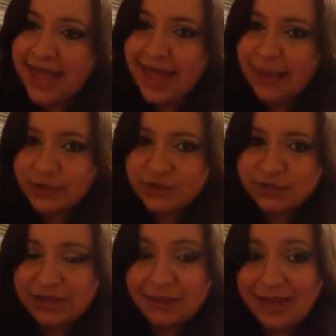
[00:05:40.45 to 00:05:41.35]
and was
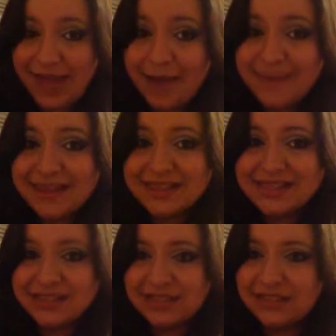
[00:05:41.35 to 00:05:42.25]
really becoming
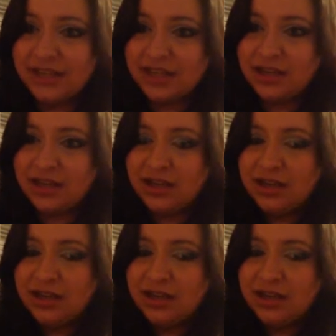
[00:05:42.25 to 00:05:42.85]
this living